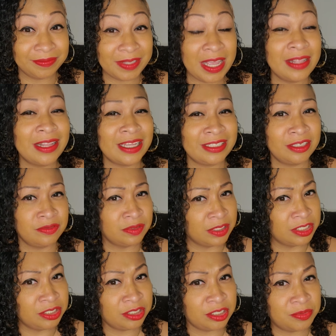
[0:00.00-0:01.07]
and that's in
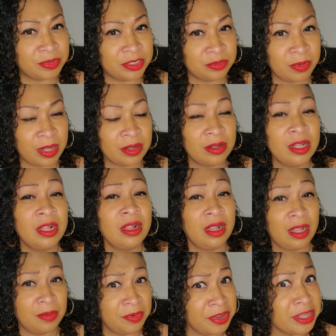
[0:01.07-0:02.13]
relationship as well.
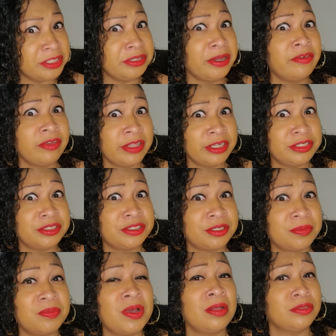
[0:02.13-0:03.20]
I'm going to get to her
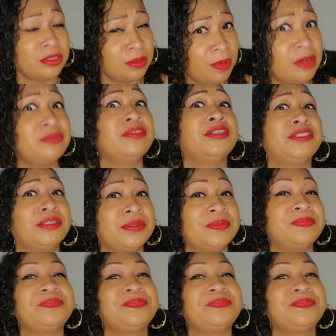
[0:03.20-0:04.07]
relationship, but I'm talking about friendship.